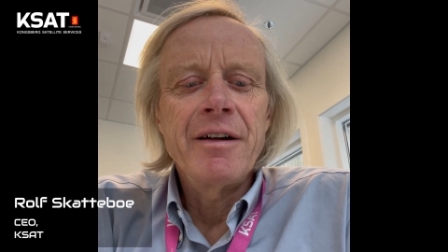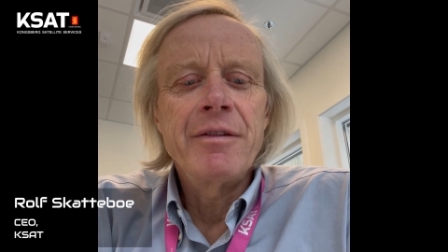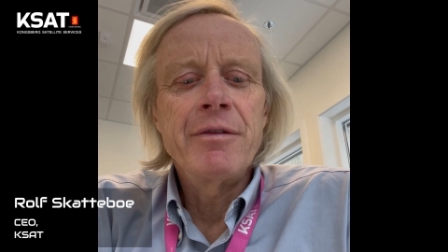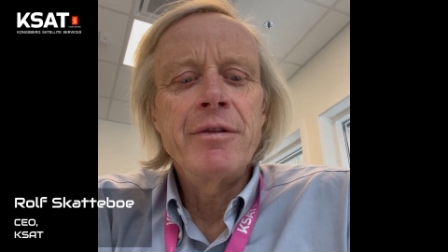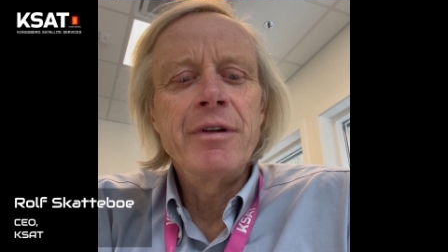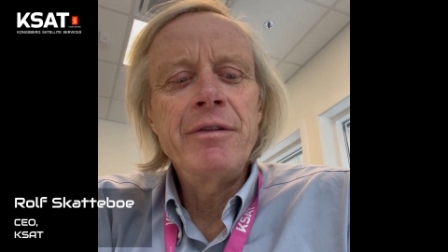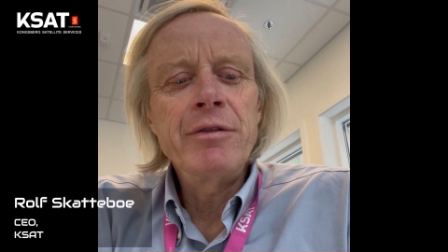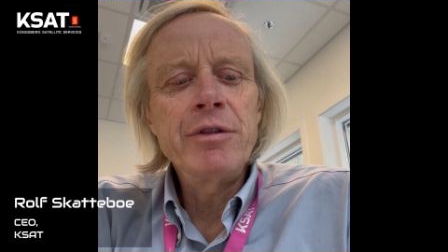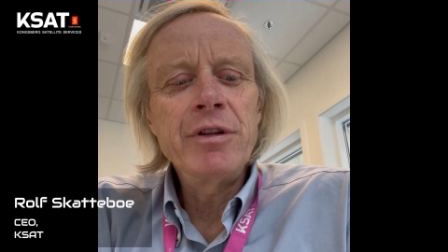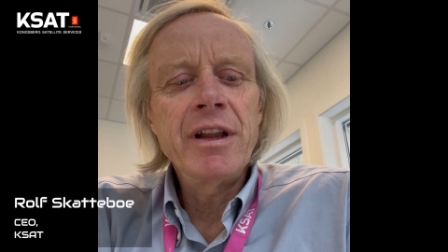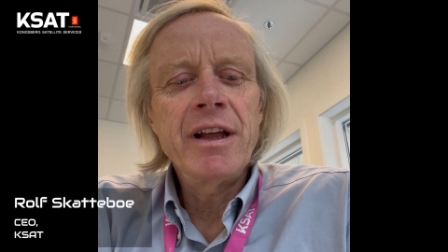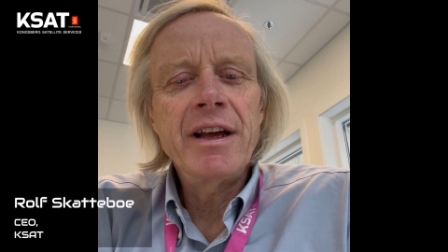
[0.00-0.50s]

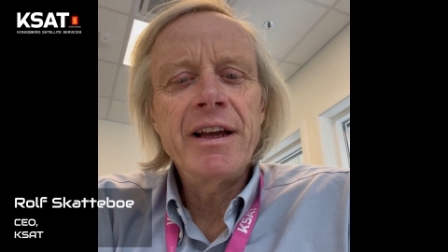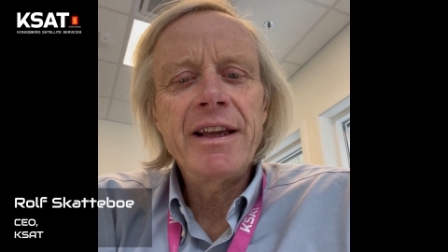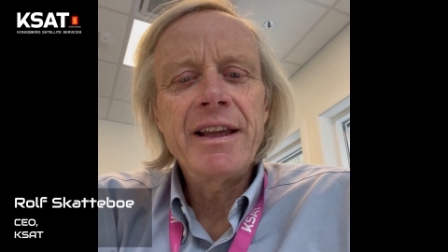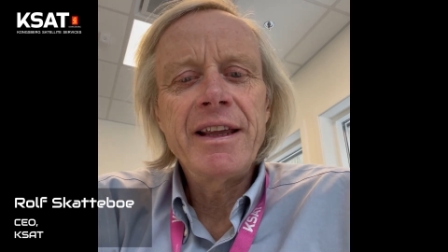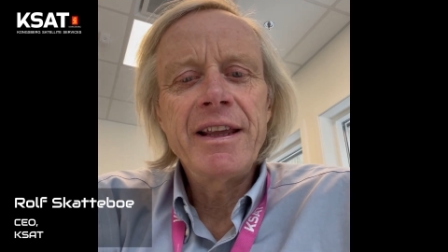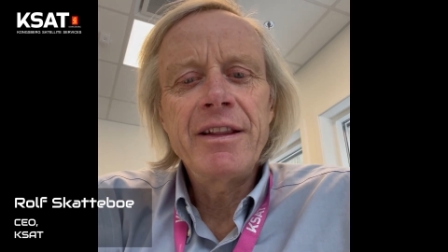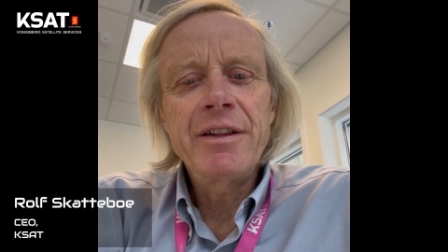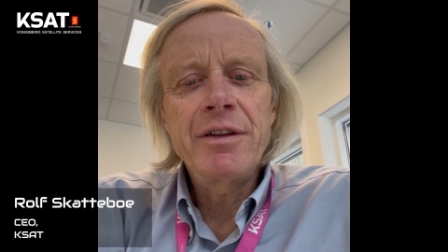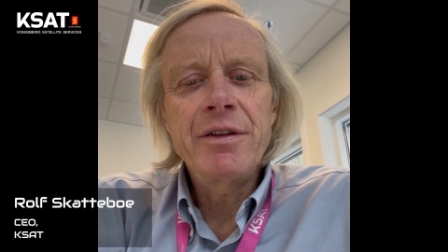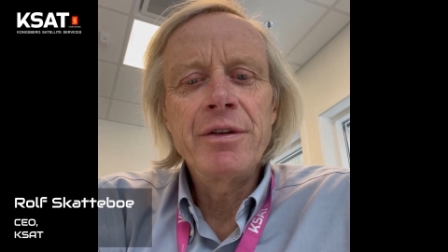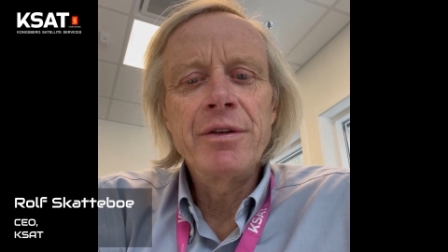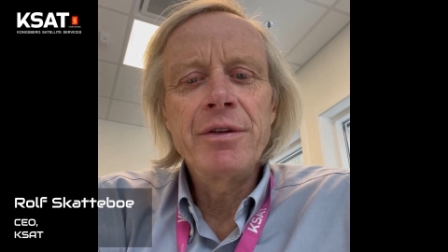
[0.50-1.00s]
We would
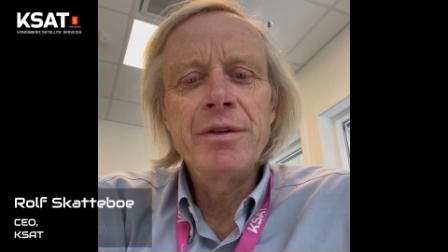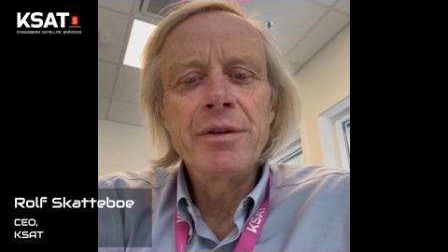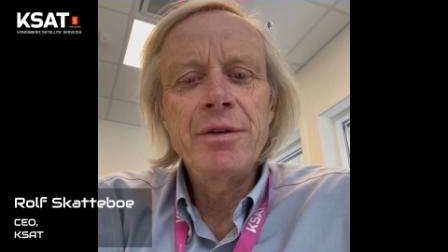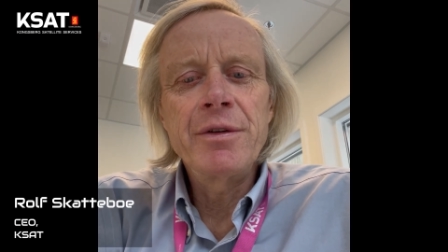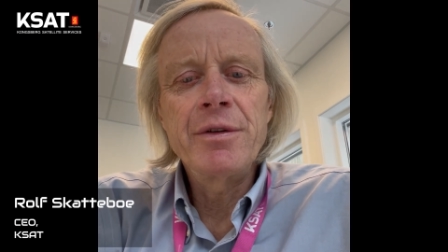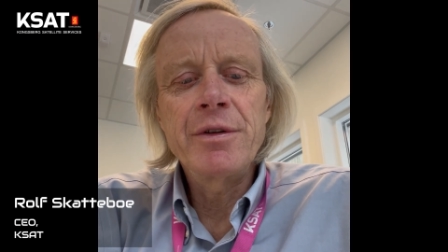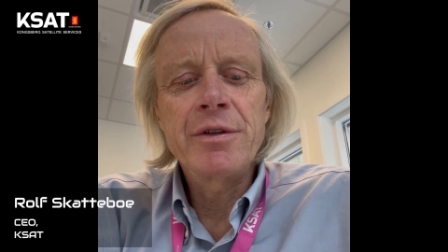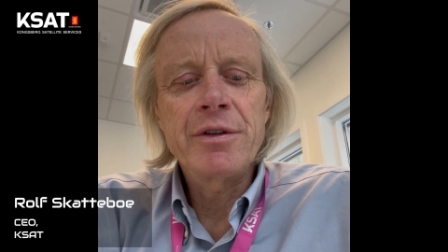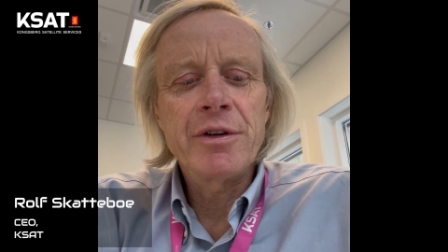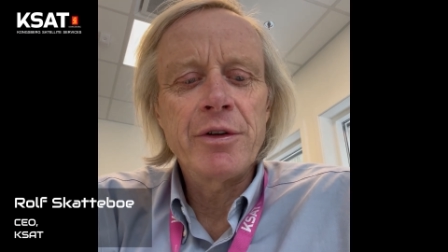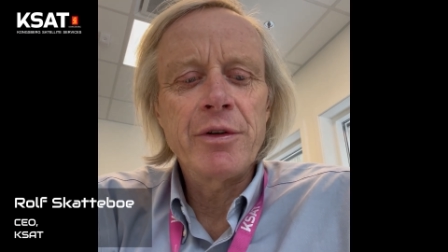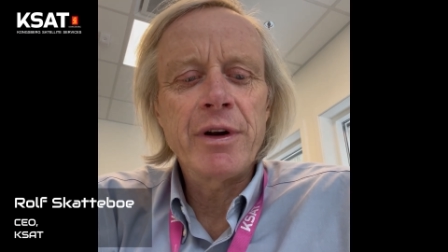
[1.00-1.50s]
like
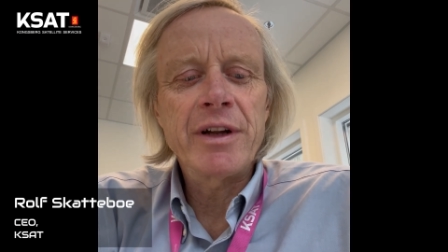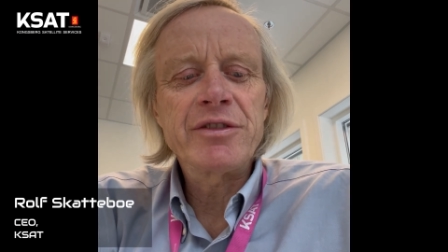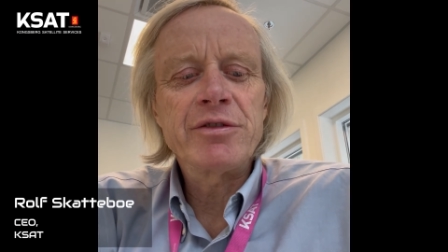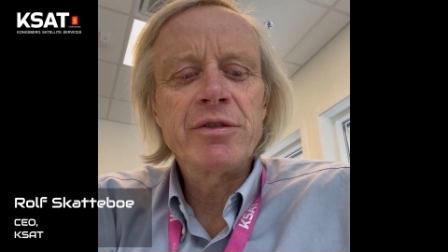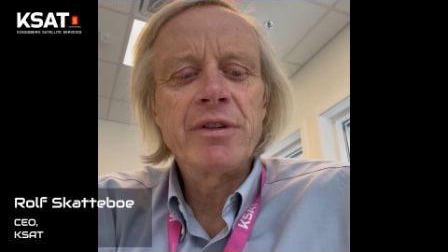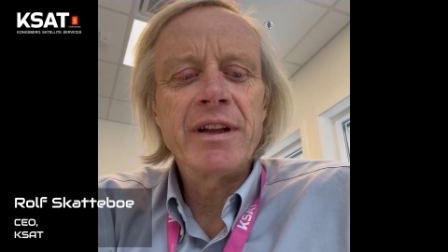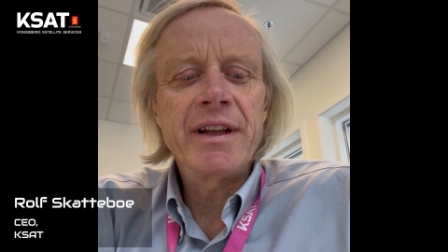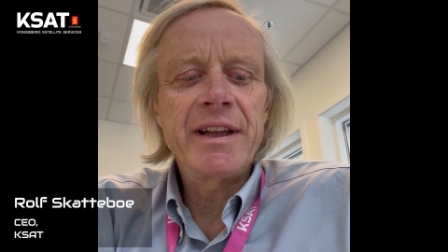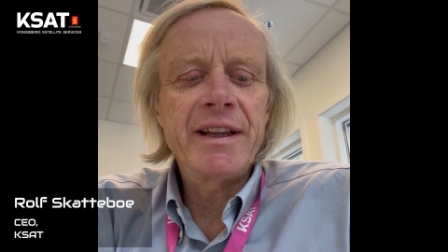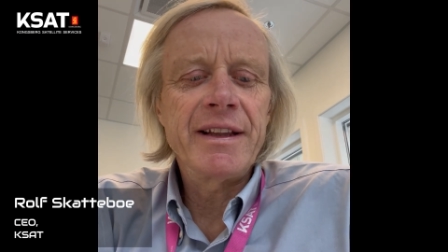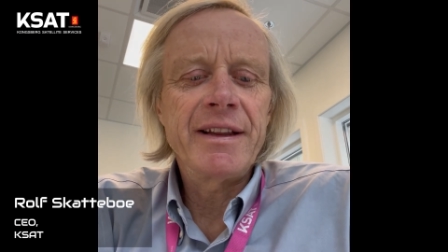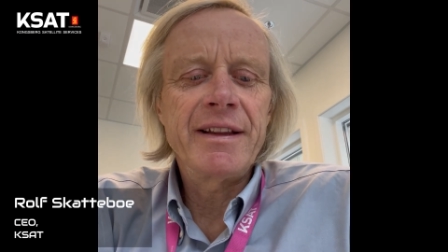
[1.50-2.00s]
to
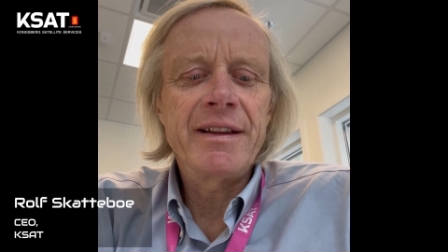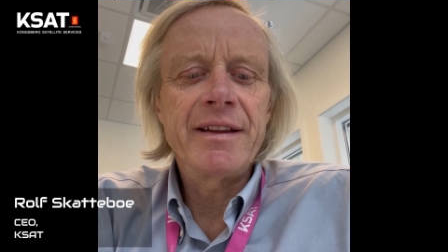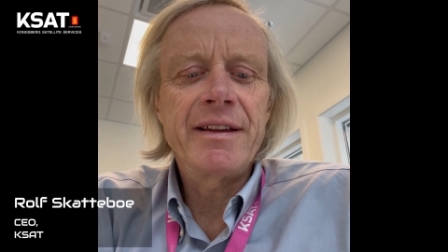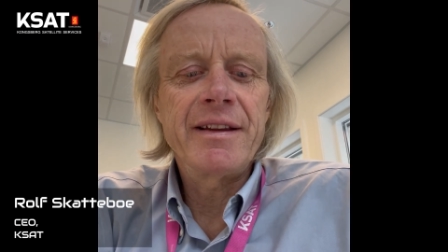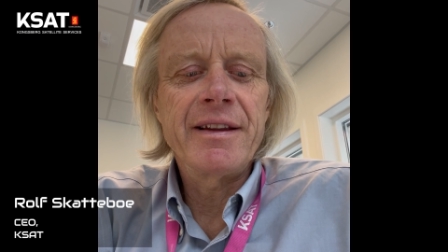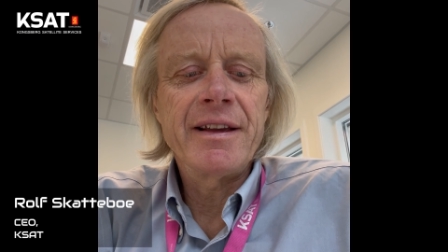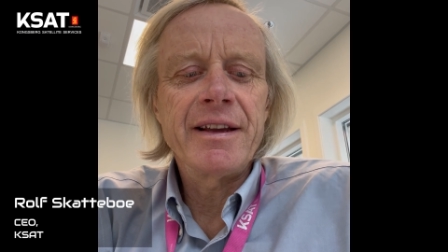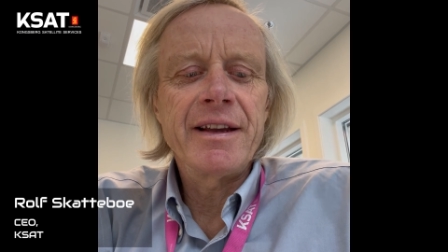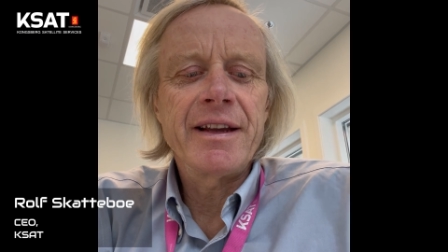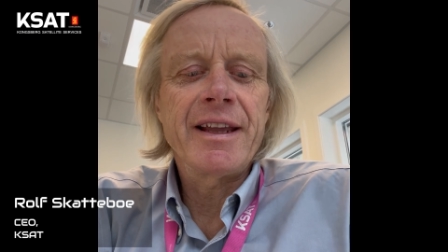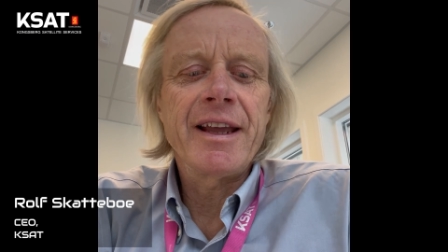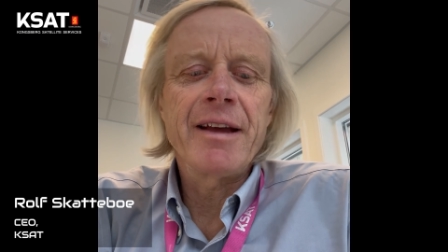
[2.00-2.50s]
congratulate uh,